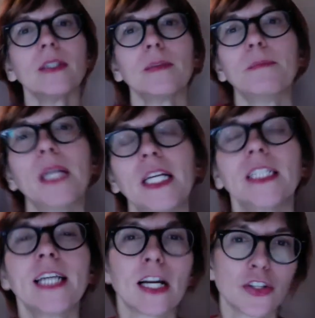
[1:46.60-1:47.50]
meaning
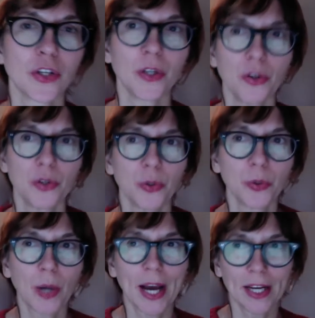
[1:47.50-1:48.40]
that you
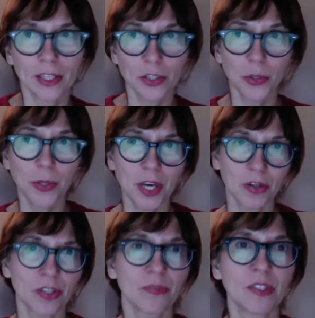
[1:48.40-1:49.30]
do 2
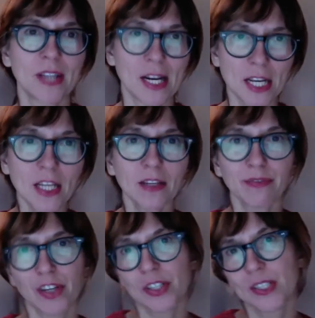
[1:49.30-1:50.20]
years of study. The
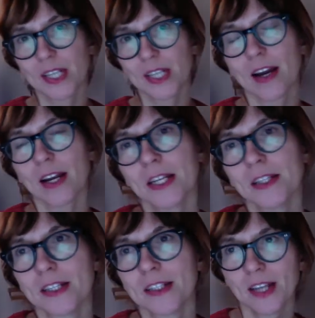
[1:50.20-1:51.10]
first year it
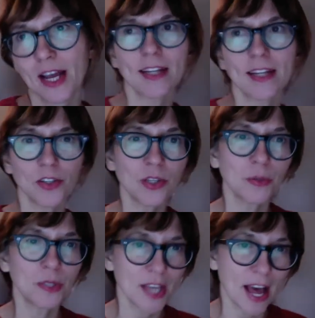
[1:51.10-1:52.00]
is at
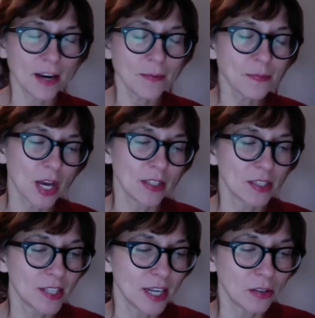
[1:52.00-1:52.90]
UCL, and the
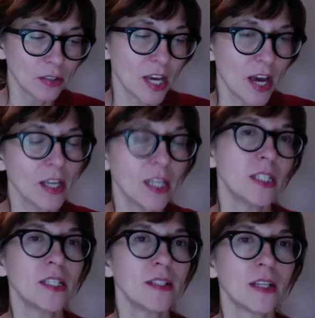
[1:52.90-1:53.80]
second year it
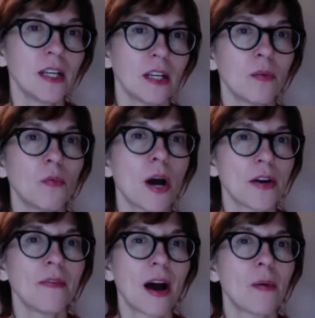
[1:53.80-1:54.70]
is in one
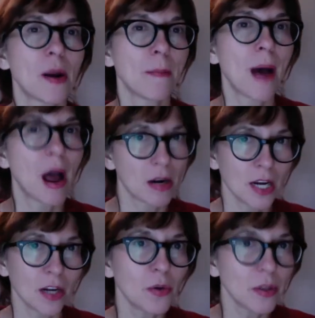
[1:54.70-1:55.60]
of our partner
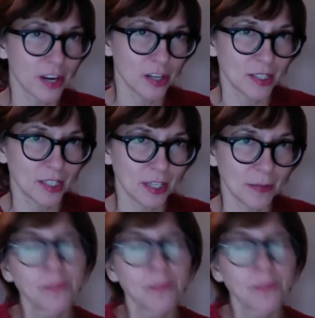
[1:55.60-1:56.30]
university.